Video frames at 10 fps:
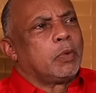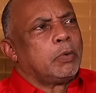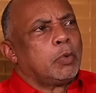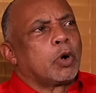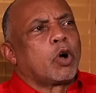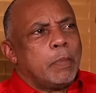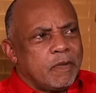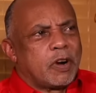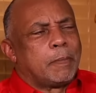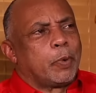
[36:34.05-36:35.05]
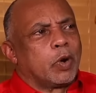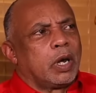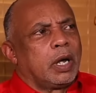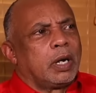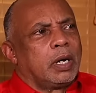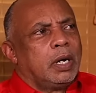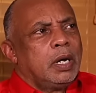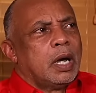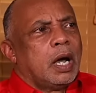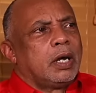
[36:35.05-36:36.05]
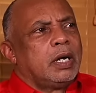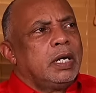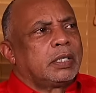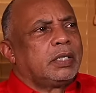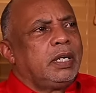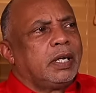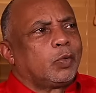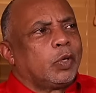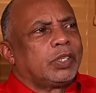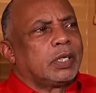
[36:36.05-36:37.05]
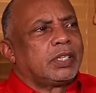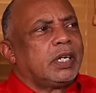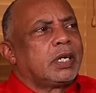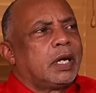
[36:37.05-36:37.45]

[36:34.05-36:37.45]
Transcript: we were coming from Portland, and the next date was at St.